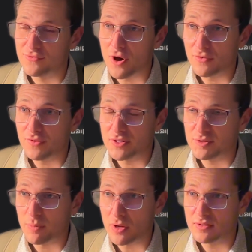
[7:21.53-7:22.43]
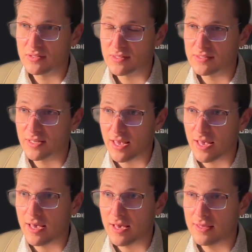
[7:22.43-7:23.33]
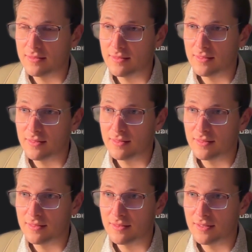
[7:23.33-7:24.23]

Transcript: the responses in